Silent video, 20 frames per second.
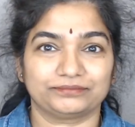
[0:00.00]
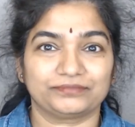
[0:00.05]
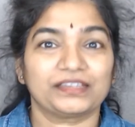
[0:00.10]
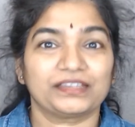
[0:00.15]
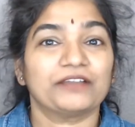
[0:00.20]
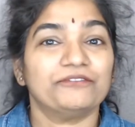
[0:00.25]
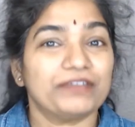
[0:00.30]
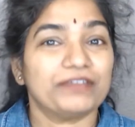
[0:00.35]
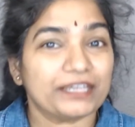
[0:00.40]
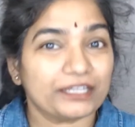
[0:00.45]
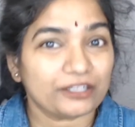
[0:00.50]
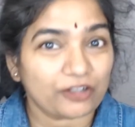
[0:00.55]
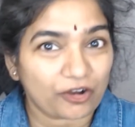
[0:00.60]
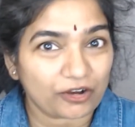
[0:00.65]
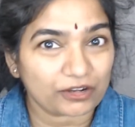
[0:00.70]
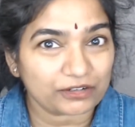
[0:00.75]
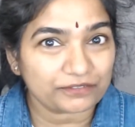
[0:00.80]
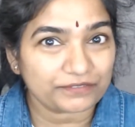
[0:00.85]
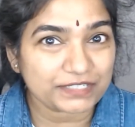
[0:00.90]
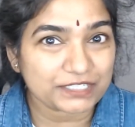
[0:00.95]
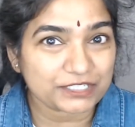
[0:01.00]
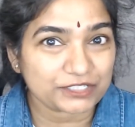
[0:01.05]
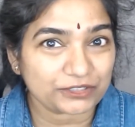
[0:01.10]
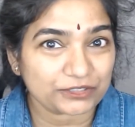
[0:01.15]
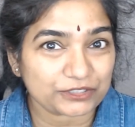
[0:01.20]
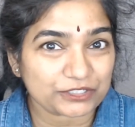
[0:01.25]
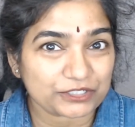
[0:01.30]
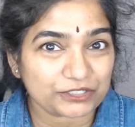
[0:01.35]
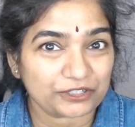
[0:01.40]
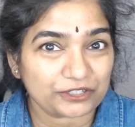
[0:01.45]
We can always go
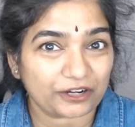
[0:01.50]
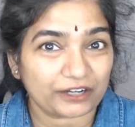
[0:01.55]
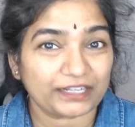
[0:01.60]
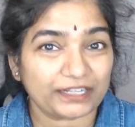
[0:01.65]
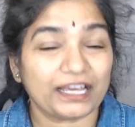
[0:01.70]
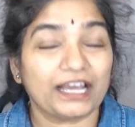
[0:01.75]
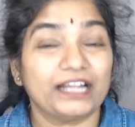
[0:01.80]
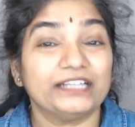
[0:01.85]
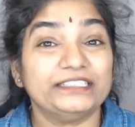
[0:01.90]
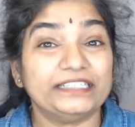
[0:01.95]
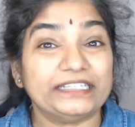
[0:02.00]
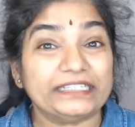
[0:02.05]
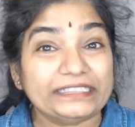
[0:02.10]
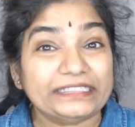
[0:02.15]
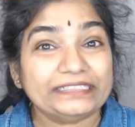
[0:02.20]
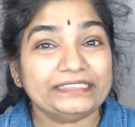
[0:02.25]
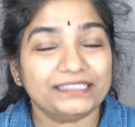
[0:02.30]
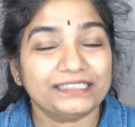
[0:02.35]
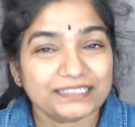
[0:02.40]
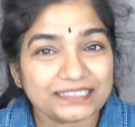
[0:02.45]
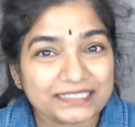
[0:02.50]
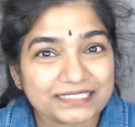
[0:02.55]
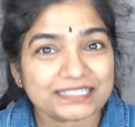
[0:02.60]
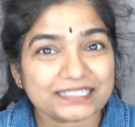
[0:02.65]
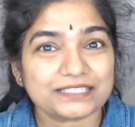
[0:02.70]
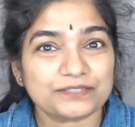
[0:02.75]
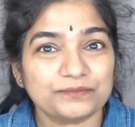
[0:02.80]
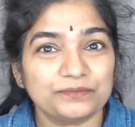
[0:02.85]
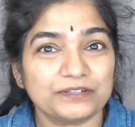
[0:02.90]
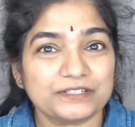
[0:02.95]
to God, and in His
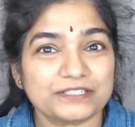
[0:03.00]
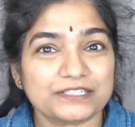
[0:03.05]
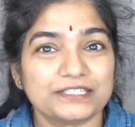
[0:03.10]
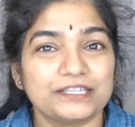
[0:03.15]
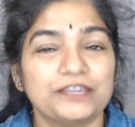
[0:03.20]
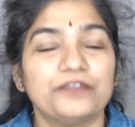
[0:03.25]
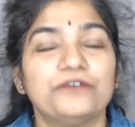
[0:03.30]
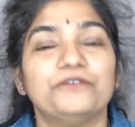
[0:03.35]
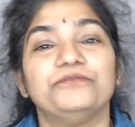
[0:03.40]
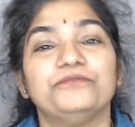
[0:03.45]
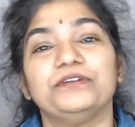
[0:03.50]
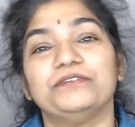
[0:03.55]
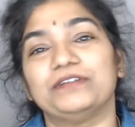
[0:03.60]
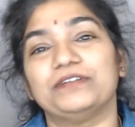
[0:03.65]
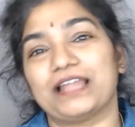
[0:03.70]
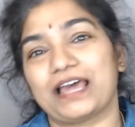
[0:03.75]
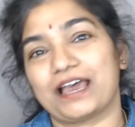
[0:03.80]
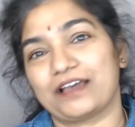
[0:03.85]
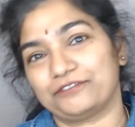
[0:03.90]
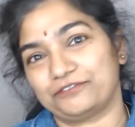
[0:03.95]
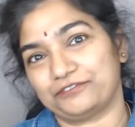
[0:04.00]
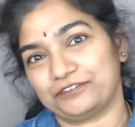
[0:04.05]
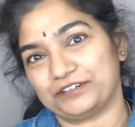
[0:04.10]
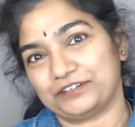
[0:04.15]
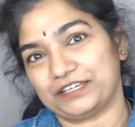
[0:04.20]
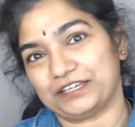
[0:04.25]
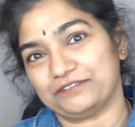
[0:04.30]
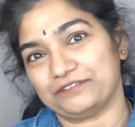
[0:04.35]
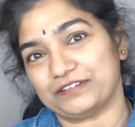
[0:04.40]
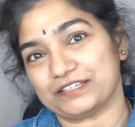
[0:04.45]
mercy we will have
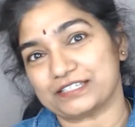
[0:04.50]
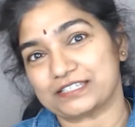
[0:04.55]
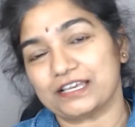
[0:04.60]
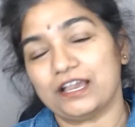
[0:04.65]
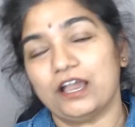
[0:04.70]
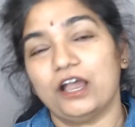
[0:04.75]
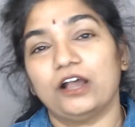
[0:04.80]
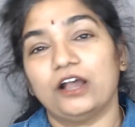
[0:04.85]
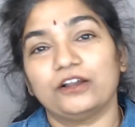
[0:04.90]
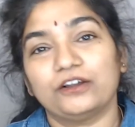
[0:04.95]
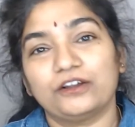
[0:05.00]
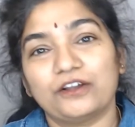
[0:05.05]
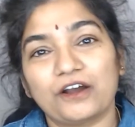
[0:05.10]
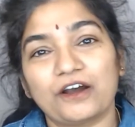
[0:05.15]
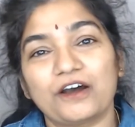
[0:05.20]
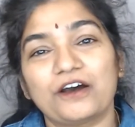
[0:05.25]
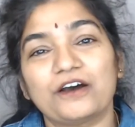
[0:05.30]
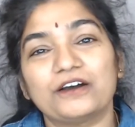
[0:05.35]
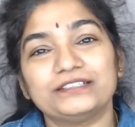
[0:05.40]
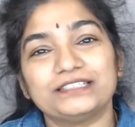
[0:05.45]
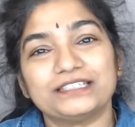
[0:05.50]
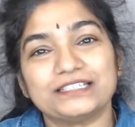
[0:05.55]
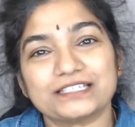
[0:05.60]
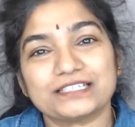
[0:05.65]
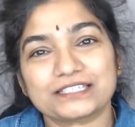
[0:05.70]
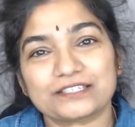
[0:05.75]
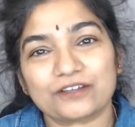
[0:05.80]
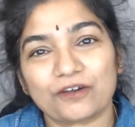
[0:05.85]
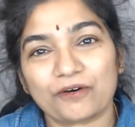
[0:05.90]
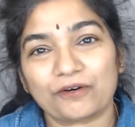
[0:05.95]
forgiveness. God is
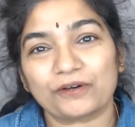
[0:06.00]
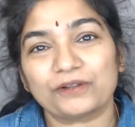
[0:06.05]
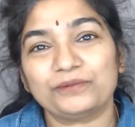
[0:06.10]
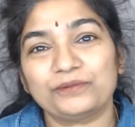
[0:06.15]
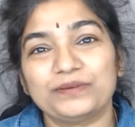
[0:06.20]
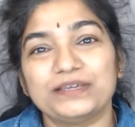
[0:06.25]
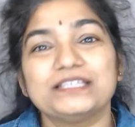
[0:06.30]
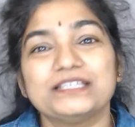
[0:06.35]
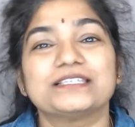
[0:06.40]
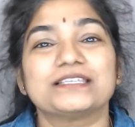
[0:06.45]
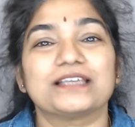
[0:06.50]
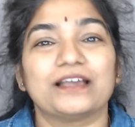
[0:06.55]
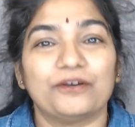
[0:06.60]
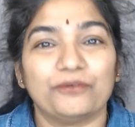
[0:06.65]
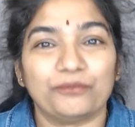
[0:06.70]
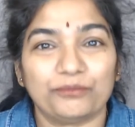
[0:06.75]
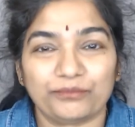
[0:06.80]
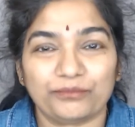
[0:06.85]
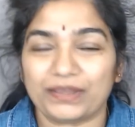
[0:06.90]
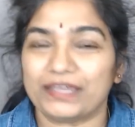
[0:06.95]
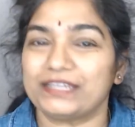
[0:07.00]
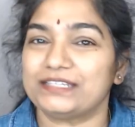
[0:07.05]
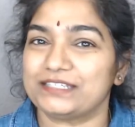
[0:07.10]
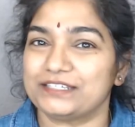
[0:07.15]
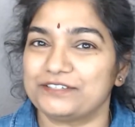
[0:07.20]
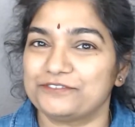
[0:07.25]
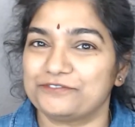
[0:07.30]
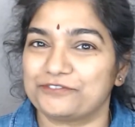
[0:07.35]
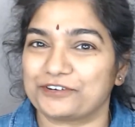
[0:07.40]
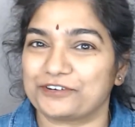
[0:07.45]
always waiting
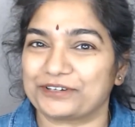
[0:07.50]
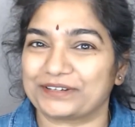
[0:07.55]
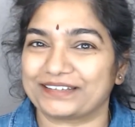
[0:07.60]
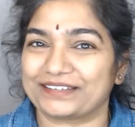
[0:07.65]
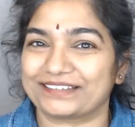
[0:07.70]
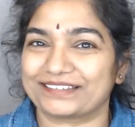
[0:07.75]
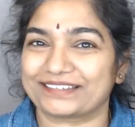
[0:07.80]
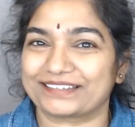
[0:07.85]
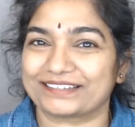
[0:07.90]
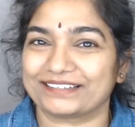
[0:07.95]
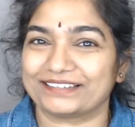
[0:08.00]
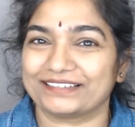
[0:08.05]
for us.